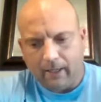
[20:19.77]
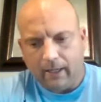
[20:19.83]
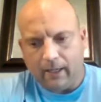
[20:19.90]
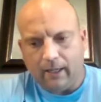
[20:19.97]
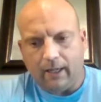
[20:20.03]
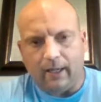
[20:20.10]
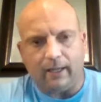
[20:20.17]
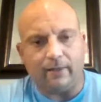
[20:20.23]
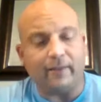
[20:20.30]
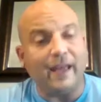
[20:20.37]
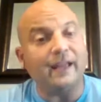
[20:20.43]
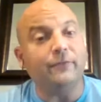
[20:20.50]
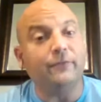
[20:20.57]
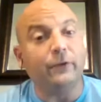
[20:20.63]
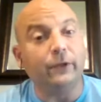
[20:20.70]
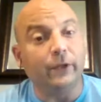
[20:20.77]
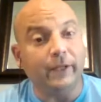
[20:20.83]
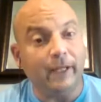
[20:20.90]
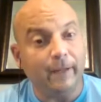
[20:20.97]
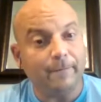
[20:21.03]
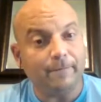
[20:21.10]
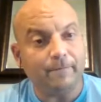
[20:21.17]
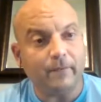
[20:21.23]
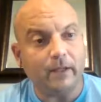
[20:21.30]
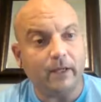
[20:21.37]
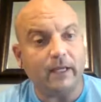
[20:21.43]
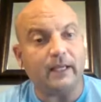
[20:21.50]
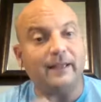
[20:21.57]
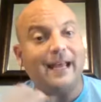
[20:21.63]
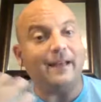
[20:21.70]
And thankfully,
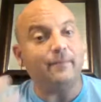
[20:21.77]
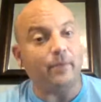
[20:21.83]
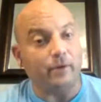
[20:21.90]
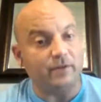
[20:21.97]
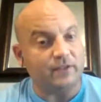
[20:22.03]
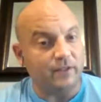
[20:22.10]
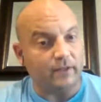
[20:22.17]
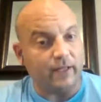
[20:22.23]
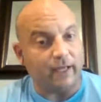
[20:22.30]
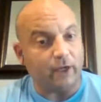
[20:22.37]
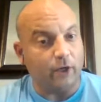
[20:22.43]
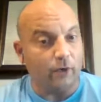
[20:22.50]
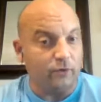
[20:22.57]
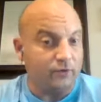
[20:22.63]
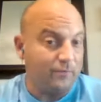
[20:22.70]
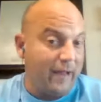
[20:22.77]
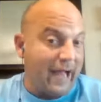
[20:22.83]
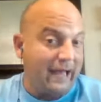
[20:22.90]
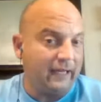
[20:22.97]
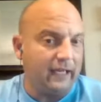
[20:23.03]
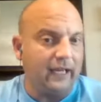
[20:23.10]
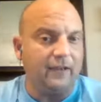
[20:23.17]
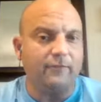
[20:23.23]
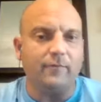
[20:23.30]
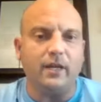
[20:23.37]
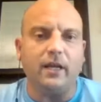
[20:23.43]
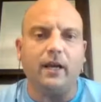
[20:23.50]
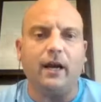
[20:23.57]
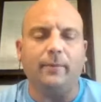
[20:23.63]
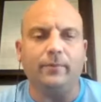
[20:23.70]
that person, that coach, Matt, gave me an
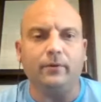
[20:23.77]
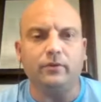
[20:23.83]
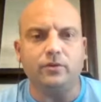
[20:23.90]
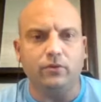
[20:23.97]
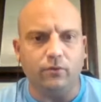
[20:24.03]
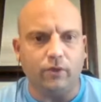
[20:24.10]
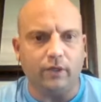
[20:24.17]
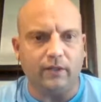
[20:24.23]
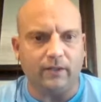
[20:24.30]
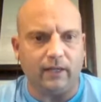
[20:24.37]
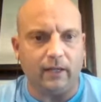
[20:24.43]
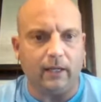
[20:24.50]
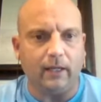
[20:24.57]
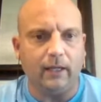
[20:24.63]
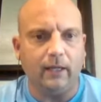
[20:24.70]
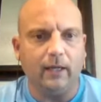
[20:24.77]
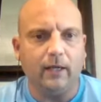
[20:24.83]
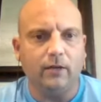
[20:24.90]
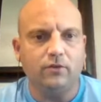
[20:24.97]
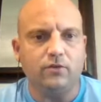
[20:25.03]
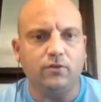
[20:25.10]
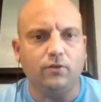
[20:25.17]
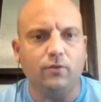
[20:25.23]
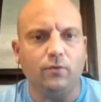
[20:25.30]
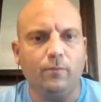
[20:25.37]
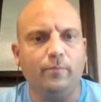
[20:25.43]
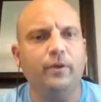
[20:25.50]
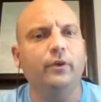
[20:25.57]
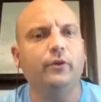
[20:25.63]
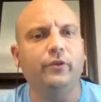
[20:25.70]
opportunity to
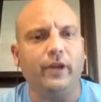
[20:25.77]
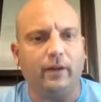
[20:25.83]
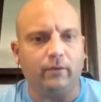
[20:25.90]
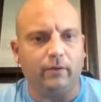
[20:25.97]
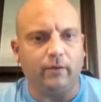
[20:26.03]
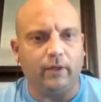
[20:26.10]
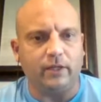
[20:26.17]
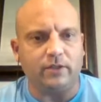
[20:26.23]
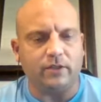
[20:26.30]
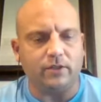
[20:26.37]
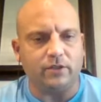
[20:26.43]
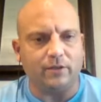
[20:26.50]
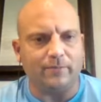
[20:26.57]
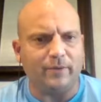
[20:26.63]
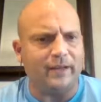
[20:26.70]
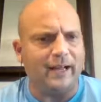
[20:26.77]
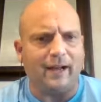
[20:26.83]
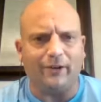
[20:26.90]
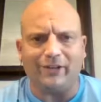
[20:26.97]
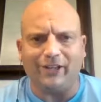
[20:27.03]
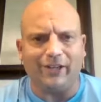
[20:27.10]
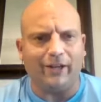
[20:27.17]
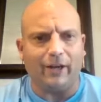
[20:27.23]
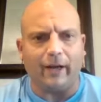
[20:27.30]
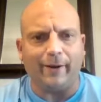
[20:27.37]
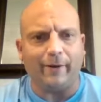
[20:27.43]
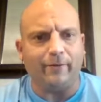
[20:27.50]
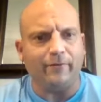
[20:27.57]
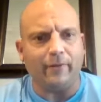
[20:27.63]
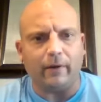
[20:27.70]
build that relationship. And now he and I
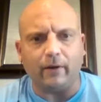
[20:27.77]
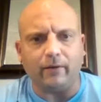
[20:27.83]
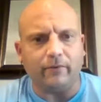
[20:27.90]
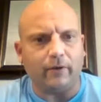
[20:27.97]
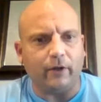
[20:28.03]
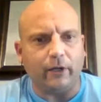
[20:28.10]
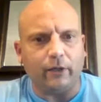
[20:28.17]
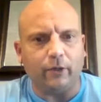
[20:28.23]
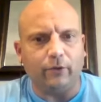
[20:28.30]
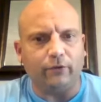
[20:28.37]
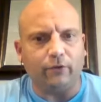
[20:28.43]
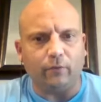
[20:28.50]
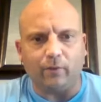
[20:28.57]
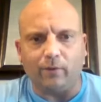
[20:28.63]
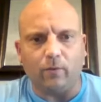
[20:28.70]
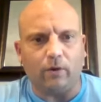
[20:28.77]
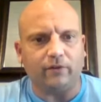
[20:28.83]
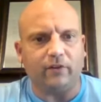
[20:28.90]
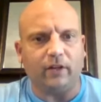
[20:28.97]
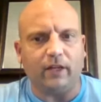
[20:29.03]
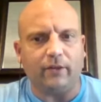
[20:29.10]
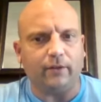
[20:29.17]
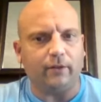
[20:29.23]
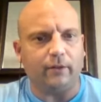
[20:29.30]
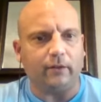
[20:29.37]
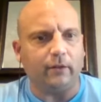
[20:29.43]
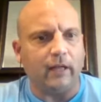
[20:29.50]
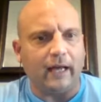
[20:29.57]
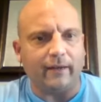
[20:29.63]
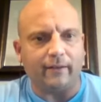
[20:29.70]
are very, very close, and we work together on a
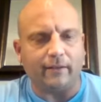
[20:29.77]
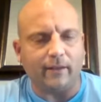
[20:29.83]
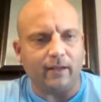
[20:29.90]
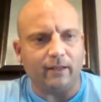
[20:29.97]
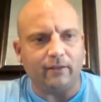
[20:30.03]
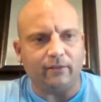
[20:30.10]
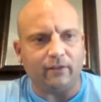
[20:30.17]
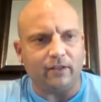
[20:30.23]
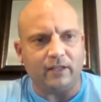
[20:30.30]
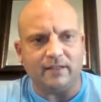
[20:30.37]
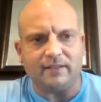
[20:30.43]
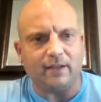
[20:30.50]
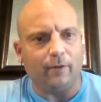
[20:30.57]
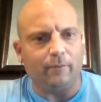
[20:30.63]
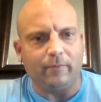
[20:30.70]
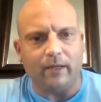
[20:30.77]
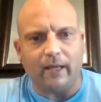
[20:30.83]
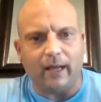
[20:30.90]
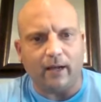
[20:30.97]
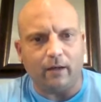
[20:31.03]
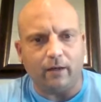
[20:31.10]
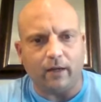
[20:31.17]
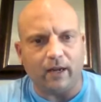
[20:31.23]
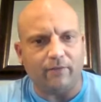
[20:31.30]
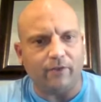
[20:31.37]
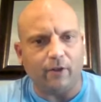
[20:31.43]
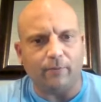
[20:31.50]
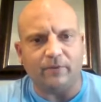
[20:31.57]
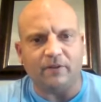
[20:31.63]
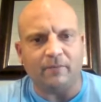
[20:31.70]
lot of things. And he's helped me out, and I've
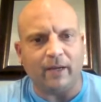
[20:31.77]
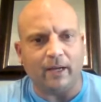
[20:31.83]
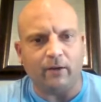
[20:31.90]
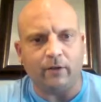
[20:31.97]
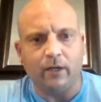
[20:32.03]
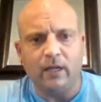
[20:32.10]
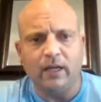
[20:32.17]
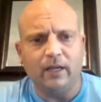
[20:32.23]
helped him out.